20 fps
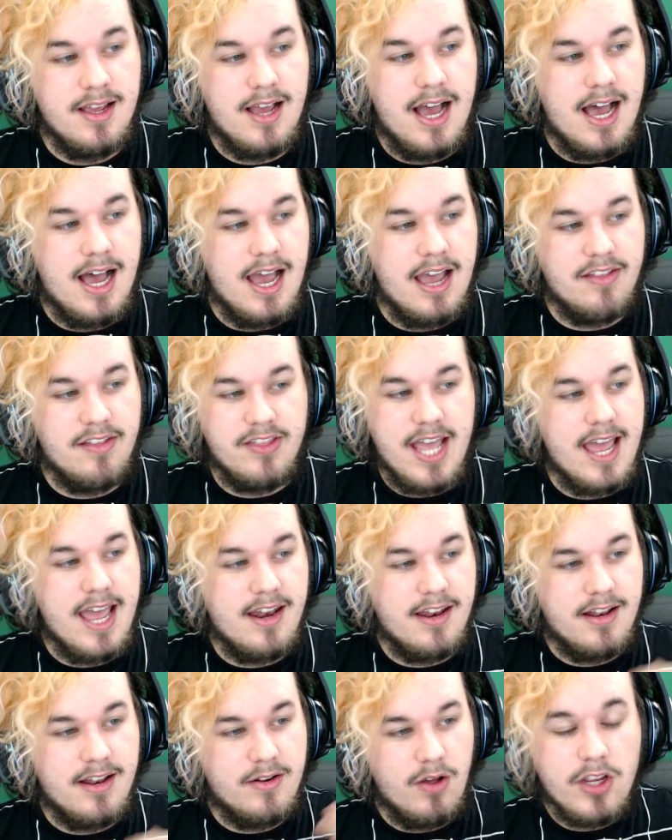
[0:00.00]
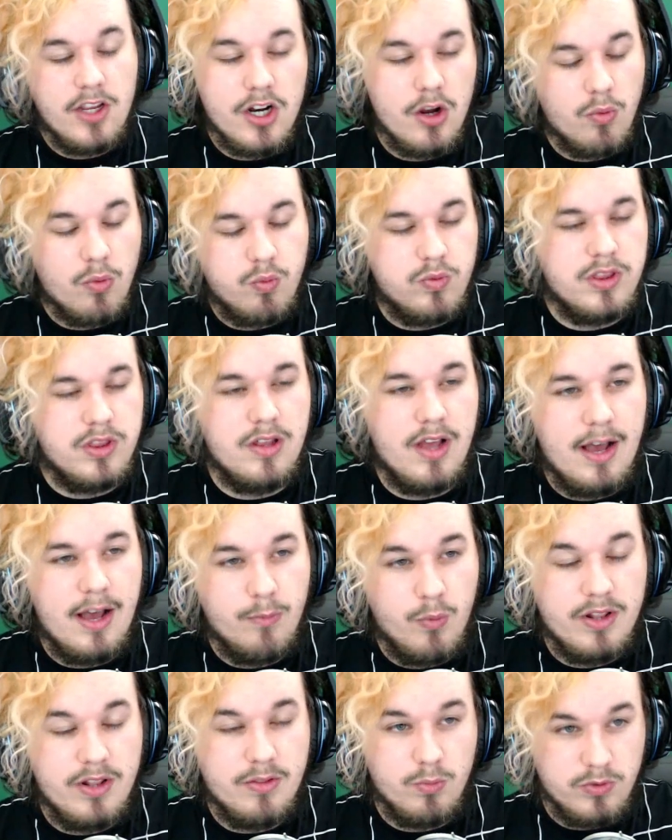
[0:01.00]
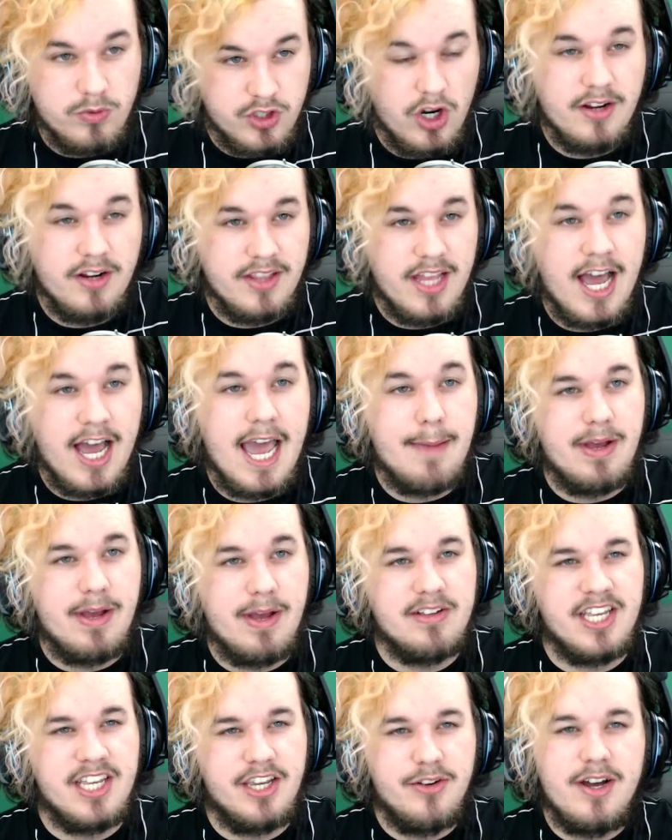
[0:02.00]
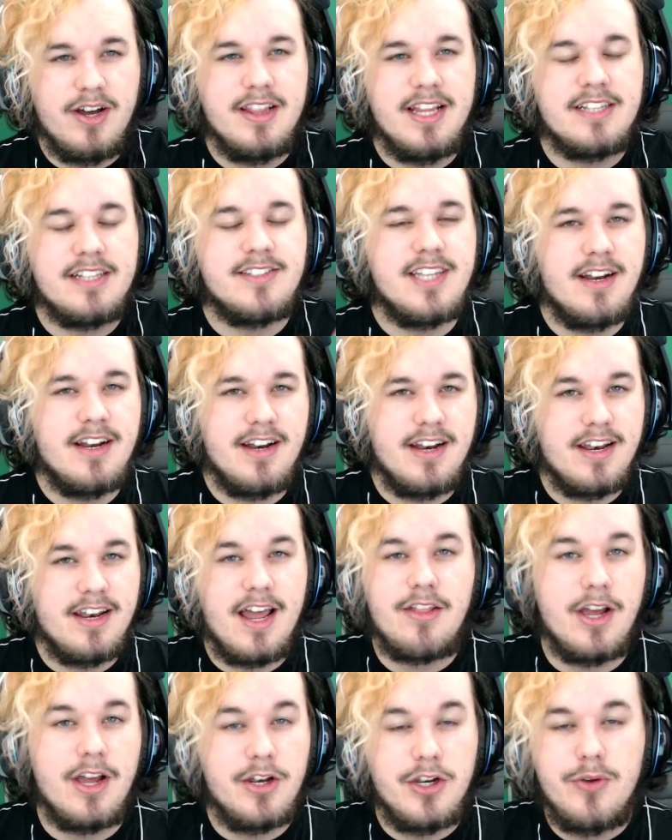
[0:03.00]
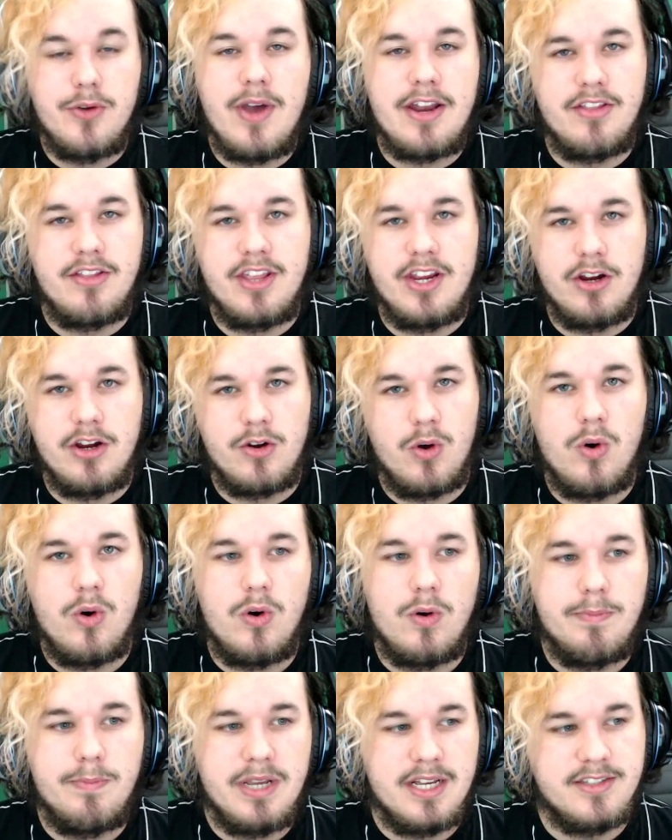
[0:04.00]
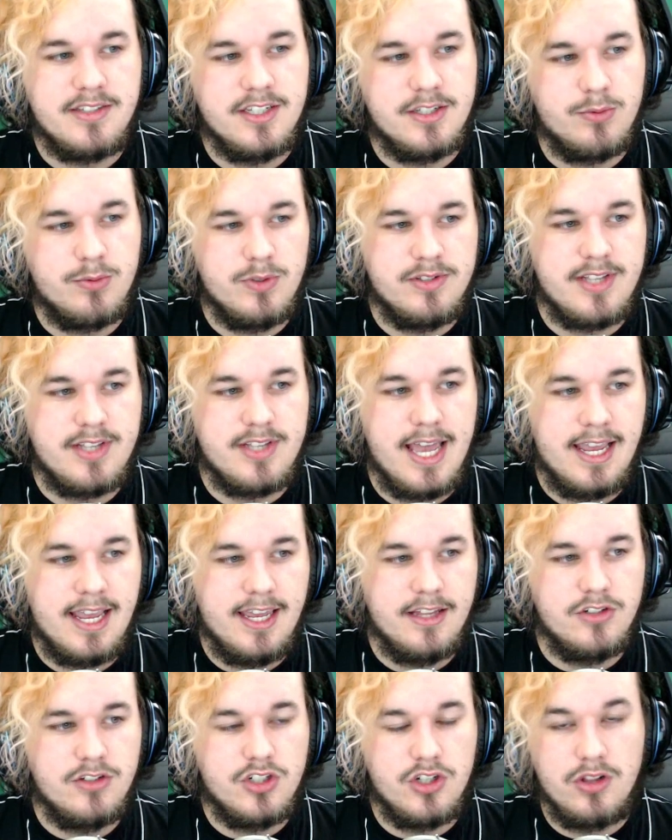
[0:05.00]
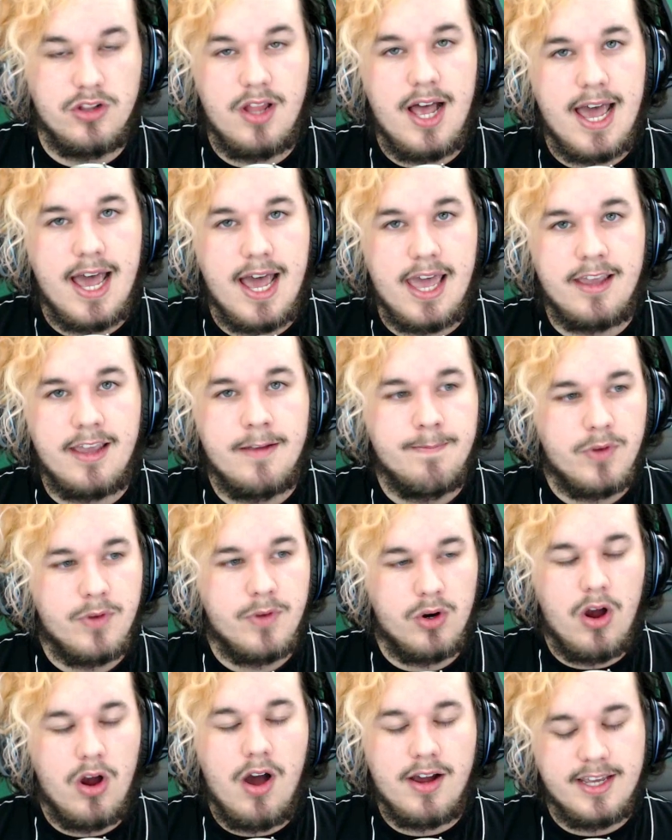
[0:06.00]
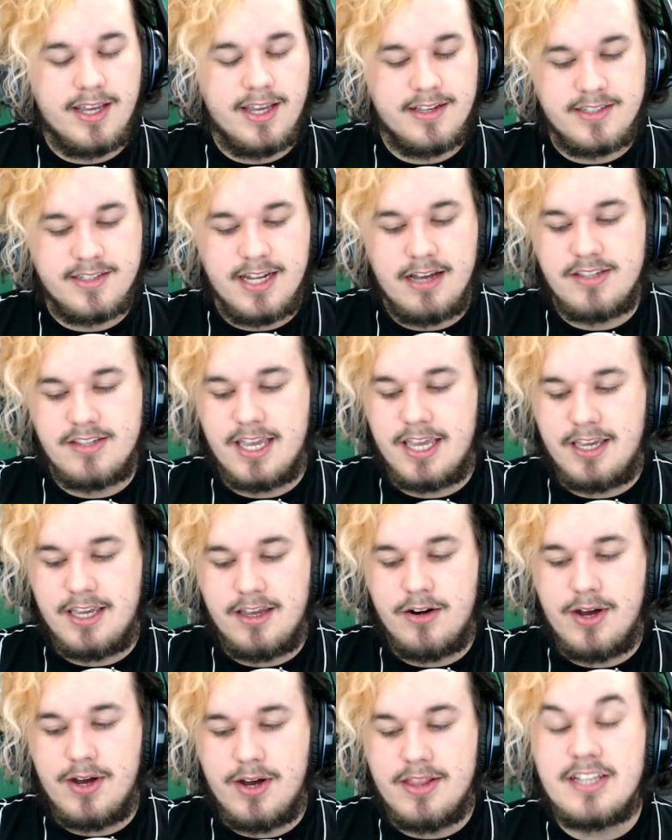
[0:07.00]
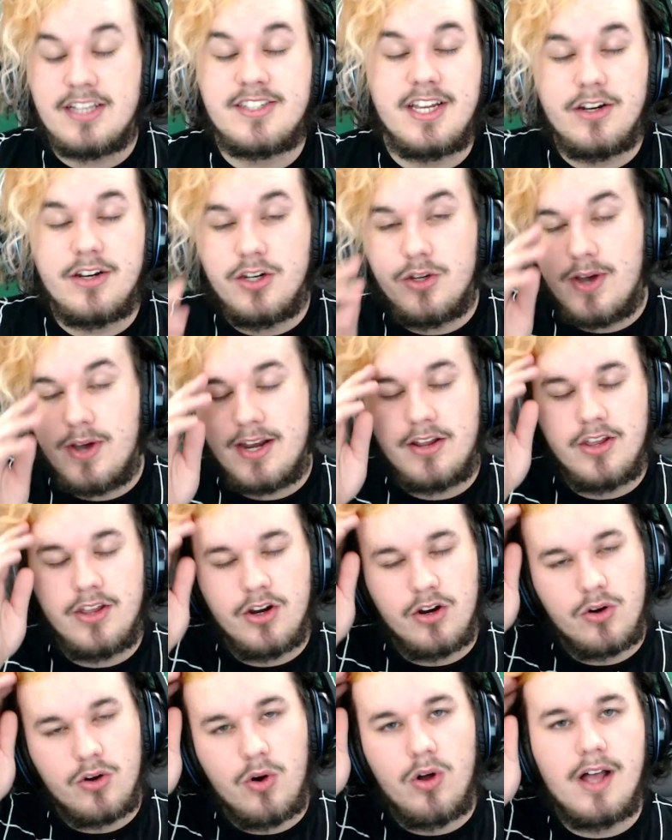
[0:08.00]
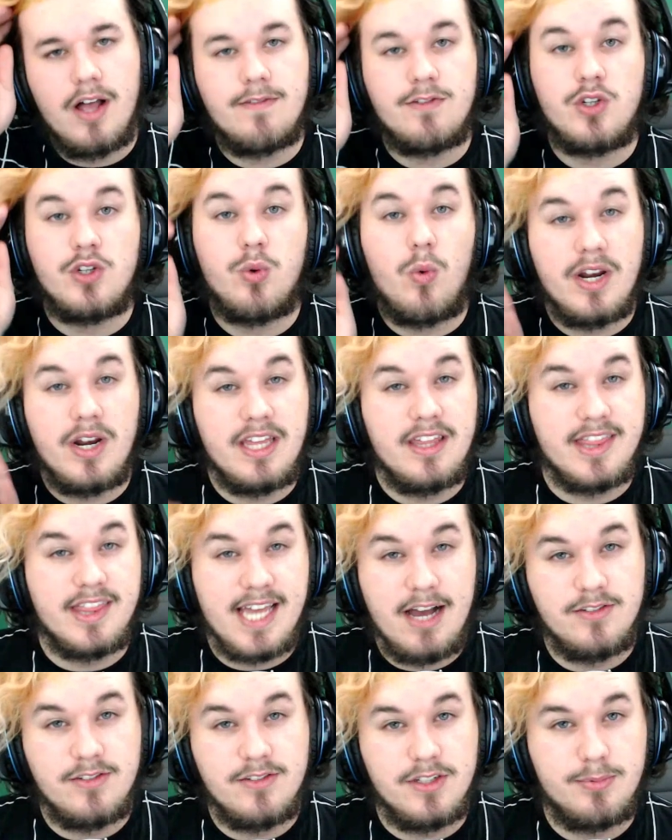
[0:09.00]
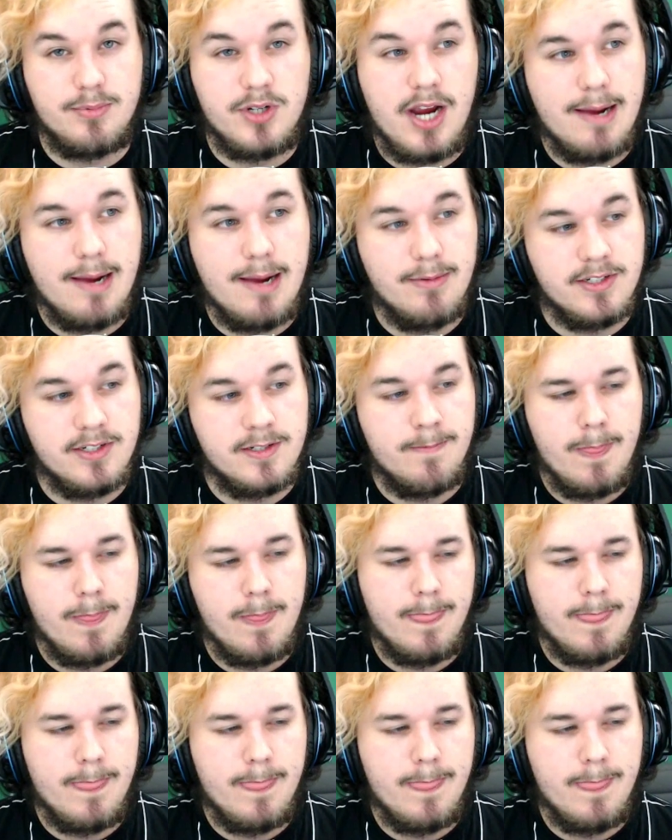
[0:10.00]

Uh, and then, you know, uh, when during the hype, I was like, you know what, let's set a, a new end of the year goal, because this was like in July or August. I was like, you know what, let's set a new end of the year goal of twenty thousand subscribers.